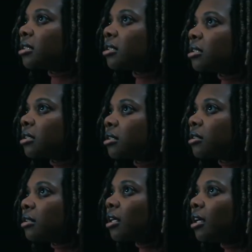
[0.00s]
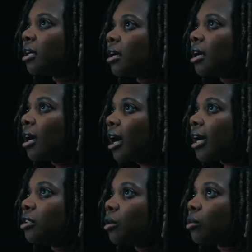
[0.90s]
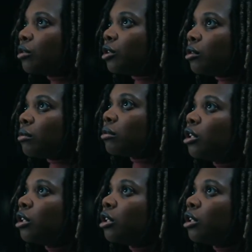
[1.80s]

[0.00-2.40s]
down the drain. She reinsured